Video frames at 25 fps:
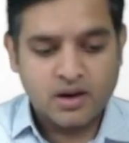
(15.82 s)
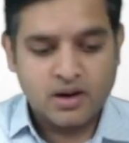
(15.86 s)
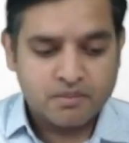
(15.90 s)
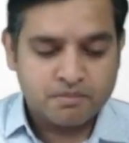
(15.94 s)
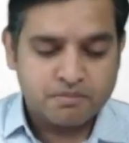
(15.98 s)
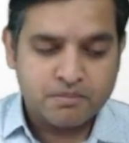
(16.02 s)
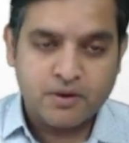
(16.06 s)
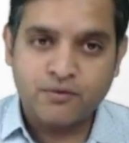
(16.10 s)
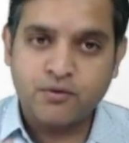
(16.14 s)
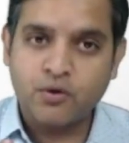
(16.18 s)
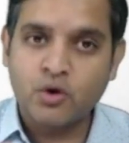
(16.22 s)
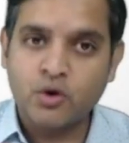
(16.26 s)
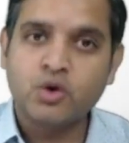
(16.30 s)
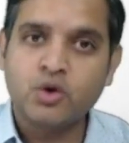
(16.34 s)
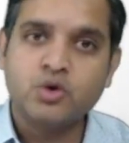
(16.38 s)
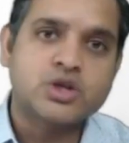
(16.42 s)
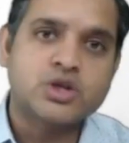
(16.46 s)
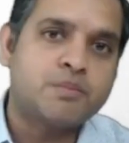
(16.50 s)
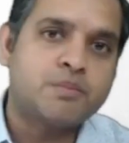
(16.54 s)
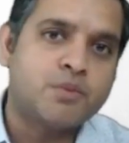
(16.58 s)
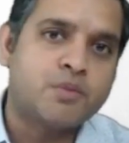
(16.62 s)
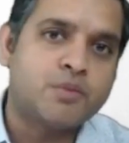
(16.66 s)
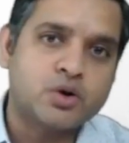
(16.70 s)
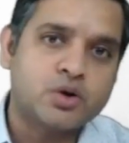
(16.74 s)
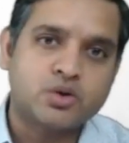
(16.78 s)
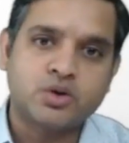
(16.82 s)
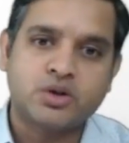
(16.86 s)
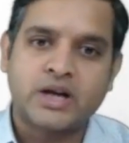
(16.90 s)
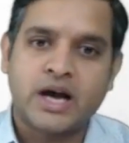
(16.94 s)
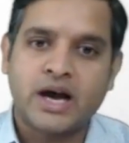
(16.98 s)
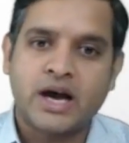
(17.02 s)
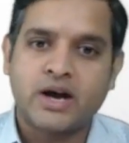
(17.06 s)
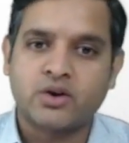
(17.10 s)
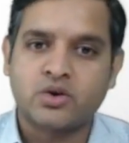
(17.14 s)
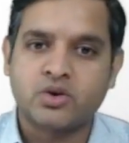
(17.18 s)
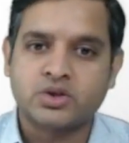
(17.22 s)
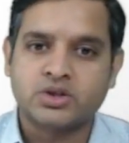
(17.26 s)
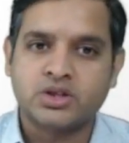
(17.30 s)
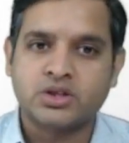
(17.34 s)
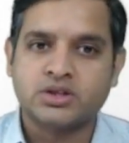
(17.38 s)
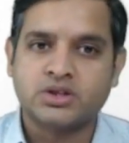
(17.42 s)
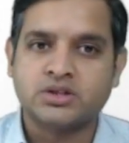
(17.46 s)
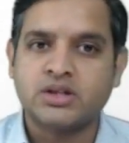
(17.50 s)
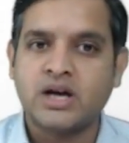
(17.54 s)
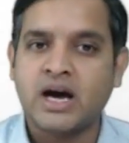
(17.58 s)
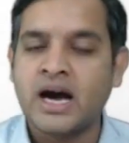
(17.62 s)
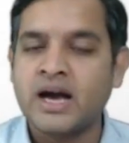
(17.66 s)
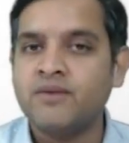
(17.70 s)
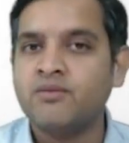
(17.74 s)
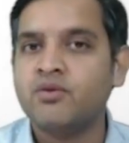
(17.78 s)
Before you jump on to the
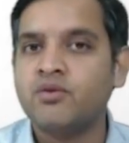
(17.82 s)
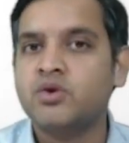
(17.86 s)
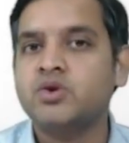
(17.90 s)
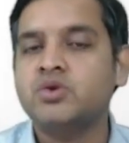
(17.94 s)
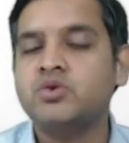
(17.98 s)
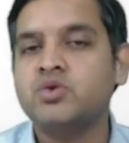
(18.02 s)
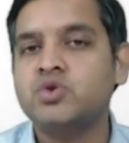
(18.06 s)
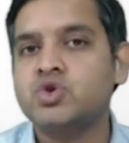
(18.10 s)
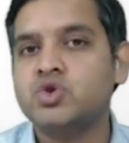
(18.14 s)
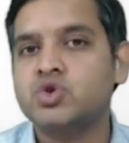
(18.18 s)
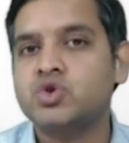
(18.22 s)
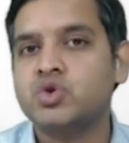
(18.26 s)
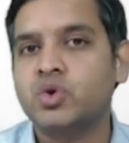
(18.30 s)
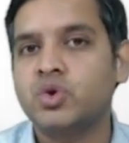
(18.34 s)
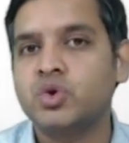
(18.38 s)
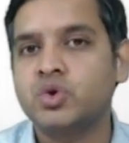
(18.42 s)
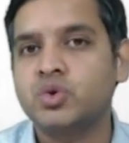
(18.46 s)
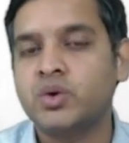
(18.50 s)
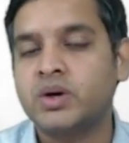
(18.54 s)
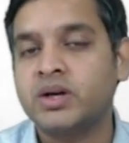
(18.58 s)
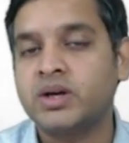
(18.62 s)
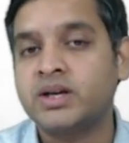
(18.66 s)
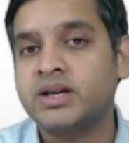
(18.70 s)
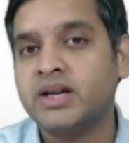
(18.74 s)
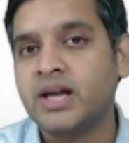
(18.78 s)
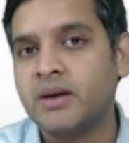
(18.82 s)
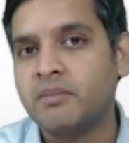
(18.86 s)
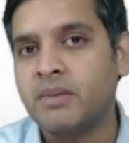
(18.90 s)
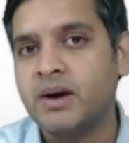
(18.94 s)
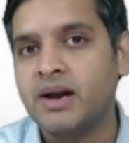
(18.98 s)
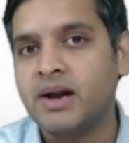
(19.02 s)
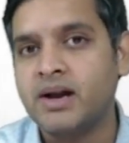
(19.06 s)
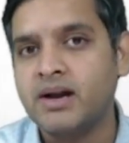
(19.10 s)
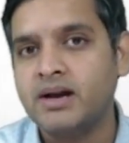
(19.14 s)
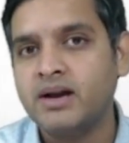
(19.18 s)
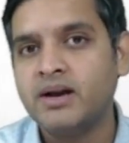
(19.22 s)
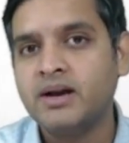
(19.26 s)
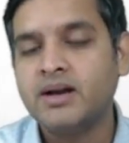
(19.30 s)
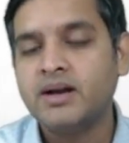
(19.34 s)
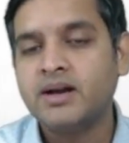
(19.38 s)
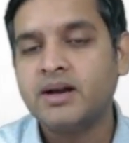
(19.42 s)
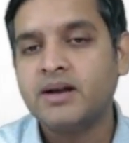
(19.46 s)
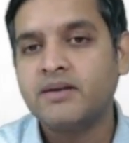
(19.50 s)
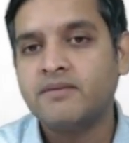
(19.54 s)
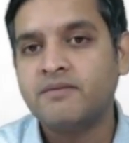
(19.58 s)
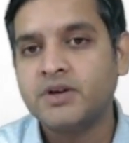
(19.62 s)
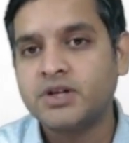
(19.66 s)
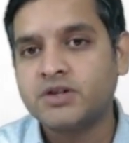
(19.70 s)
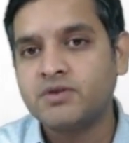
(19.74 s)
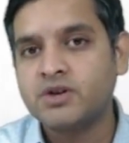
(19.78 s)
diagnosis, I want to show you a table
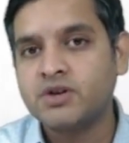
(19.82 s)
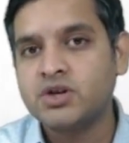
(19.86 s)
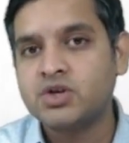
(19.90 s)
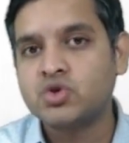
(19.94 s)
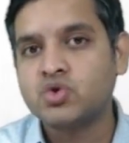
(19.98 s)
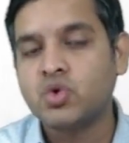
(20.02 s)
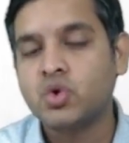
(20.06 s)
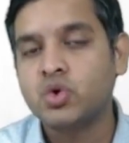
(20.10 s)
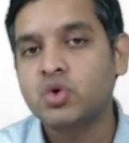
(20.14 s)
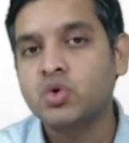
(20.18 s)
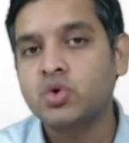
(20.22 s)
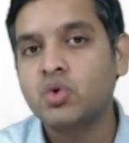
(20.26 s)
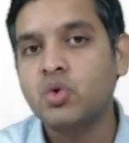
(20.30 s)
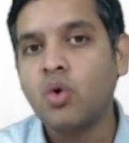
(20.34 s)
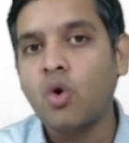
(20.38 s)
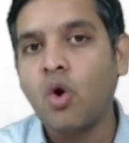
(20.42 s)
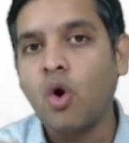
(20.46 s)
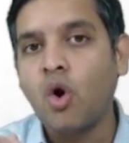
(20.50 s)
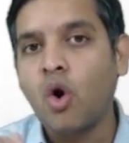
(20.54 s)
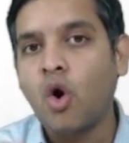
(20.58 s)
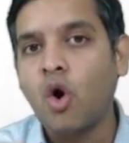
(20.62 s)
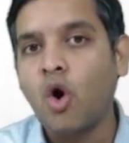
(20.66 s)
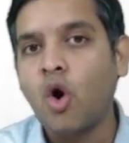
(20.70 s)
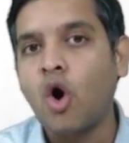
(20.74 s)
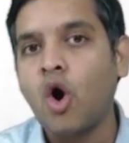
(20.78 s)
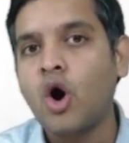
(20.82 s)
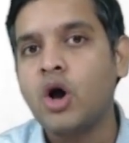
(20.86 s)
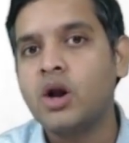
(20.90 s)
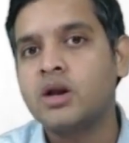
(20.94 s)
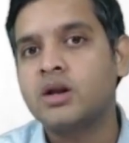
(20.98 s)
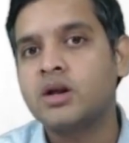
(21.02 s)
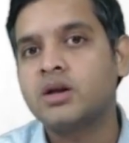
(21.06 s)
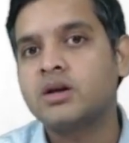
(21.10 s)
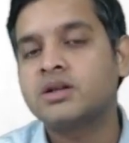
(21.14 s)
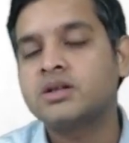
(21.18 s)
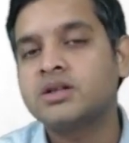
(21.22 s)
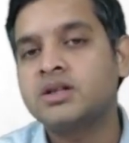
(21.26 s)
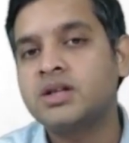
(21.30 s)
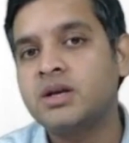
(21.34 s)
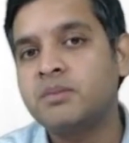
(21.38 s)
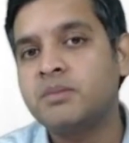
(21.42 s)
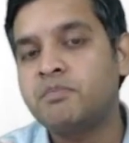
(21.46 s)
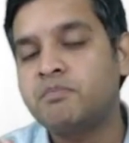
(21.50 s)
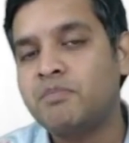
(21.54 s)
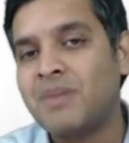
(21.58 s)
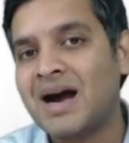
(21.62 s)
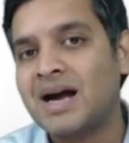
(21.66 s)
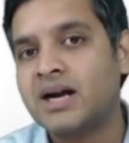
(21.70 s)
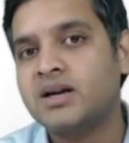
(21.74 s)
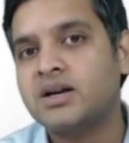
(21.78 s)
which will show you all
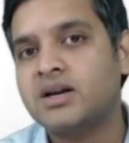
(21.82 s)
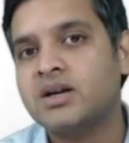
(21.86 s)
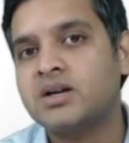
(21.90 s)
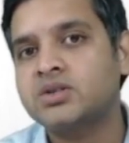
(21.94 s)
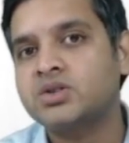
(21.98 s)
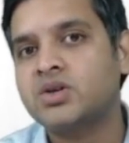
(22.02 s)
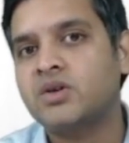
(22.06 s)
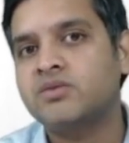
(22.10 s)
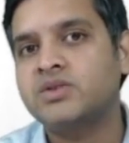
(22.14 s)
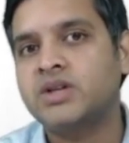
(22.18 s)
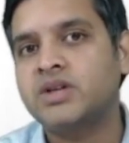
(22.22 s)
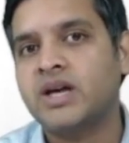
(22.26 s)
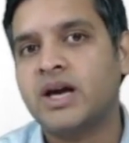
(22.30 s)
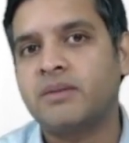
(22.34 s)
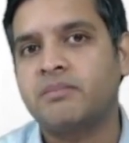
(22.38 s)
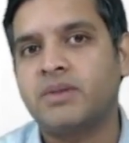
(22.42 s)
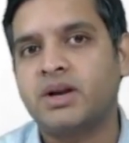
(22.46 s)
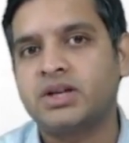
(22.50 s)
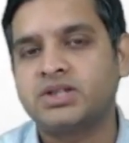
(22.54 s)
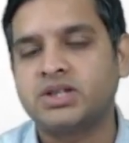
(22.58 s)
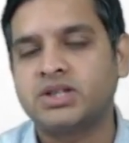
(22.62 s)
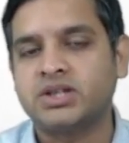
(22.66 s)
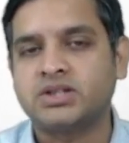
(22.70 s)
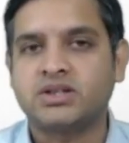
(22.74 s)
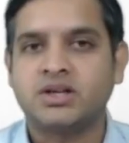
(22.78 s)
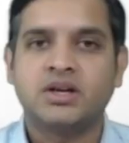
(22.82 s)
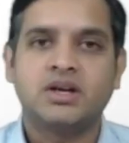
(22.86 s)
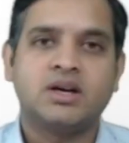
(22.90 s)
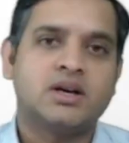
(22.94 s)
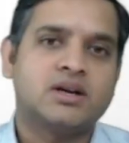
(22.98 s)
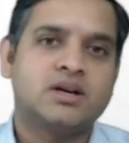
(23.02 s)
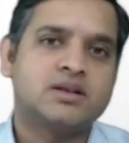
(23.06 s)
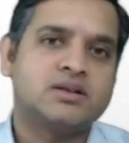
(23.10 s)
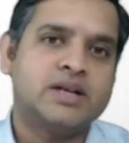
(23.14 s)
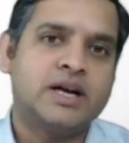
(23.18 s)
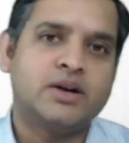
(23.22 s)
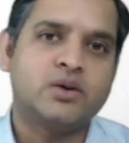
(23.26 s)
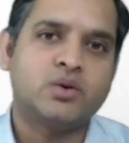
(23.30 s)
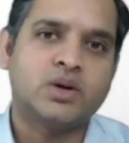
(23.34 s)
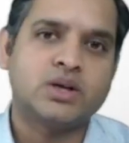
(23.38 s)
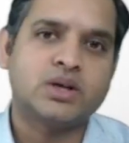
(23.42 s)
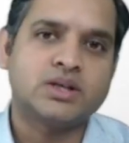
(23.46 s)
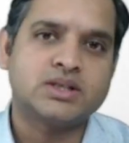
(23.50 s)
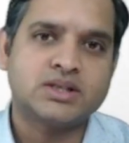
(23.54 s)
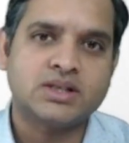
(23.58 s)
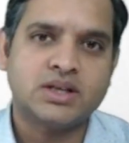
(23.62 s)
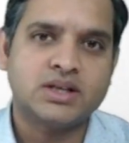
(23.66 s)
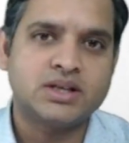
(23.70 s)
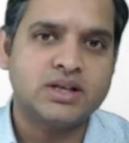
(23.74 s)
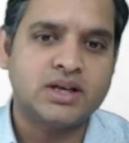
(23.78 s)
the patterns of the hemorrhages that you can
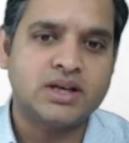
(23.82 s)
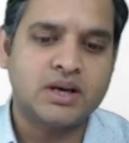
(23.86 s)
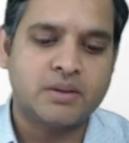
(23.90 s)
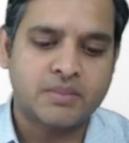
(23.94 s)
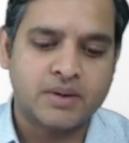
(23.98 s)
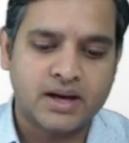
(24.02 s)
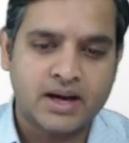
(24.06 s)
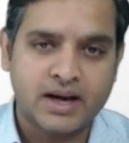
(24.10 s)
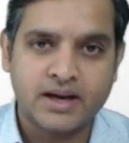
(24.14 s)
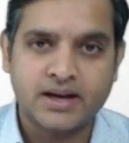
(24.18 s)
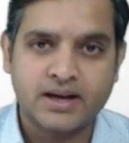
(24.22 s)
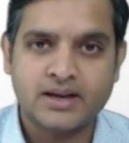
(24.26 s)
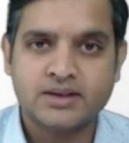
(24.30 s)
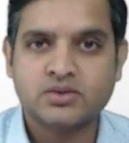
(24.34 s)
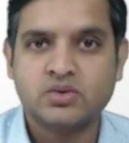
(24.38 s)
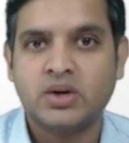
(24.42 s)
see in the MRI.